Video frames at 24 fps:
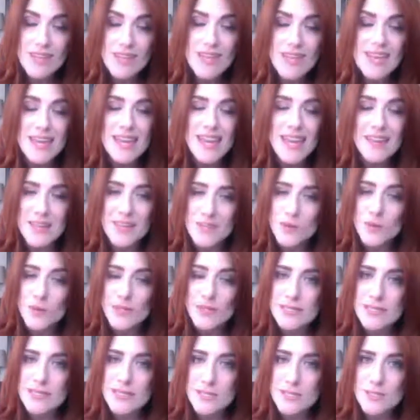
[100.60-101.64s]
And that's why
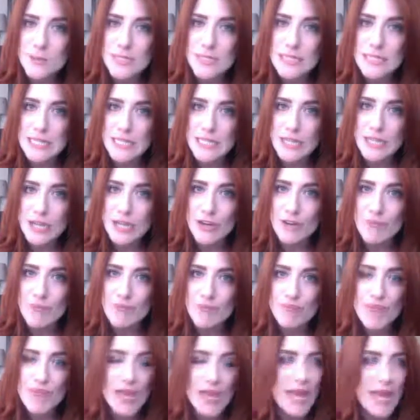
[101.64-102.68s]
today is about letting go.
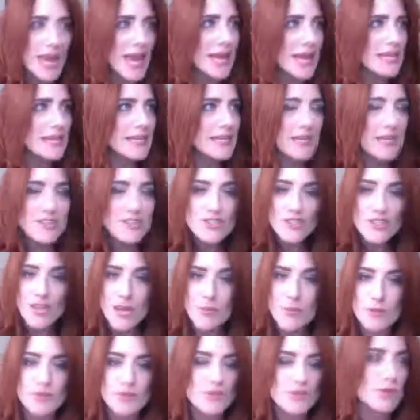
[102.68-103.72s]
And yesterday I
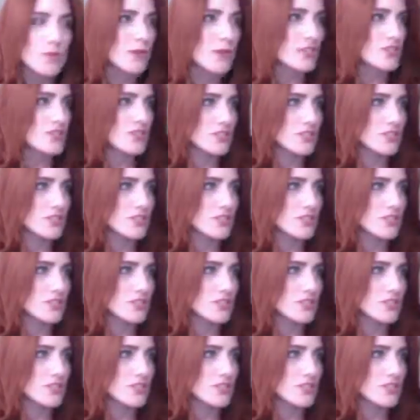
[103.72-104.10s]
posed a question.